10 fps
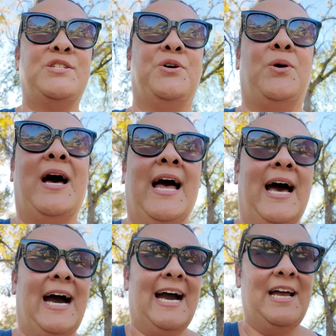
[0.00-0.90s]
So
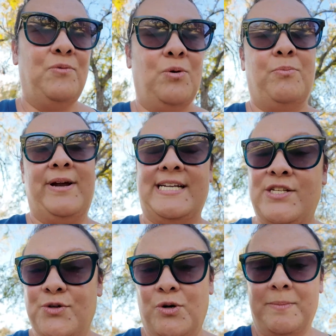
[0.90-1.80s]
I will
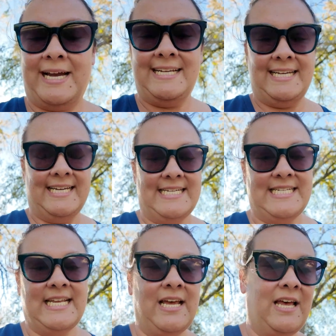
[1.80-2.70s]
brainstorm
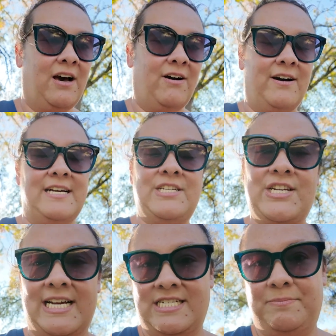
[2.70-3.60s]
ideas on
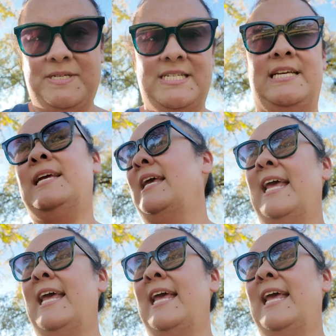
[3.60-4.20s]
ChatGPT.